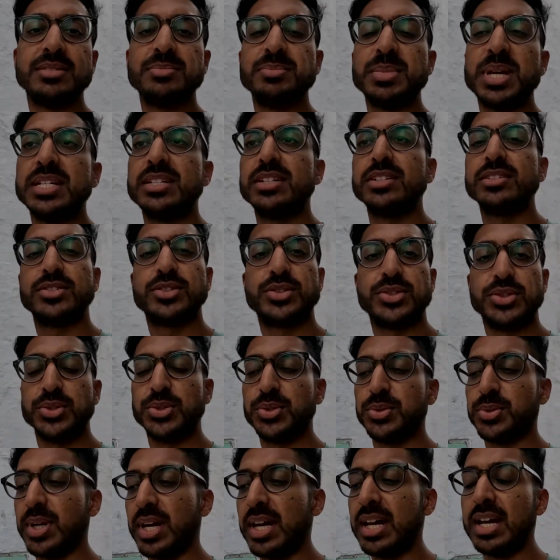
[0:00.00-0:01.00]
made it
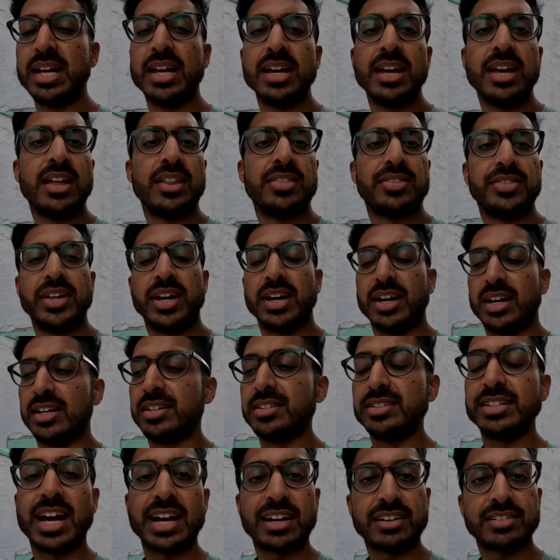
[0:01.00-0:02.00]
to the
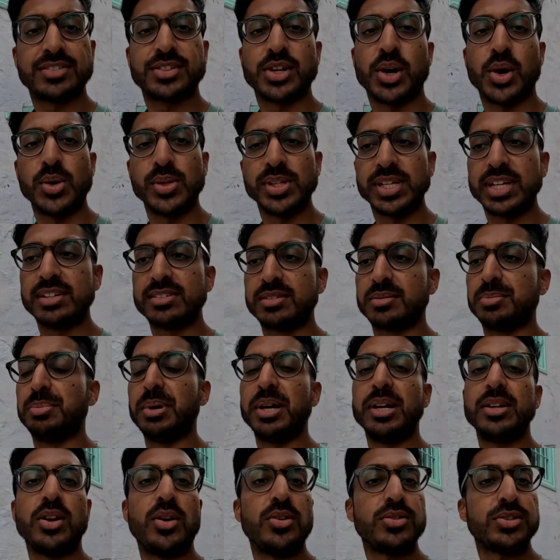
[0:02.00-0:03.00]
next holiest
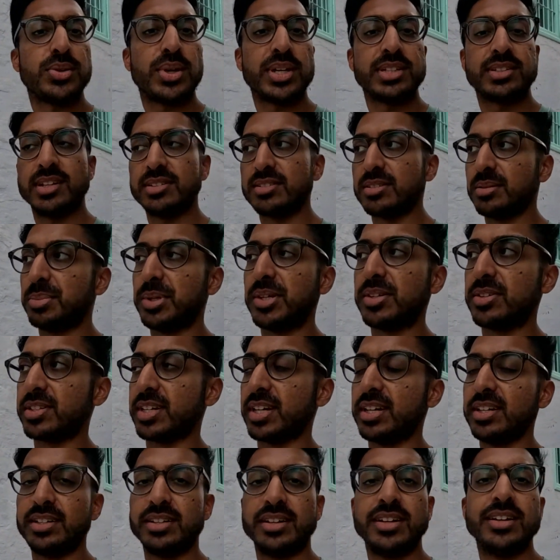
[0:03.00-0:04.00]
but also accessible
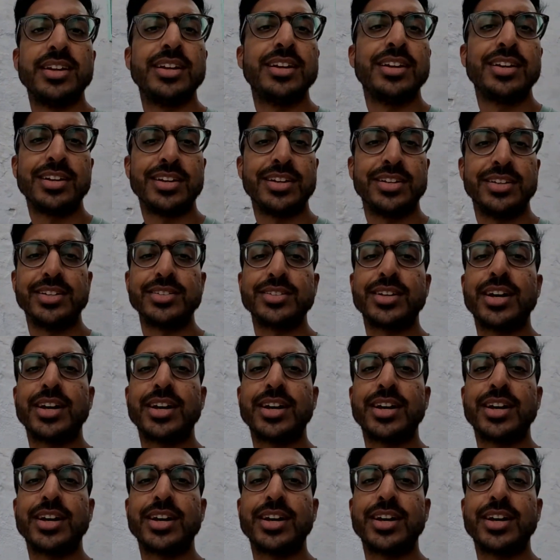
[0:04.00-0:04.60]
site here in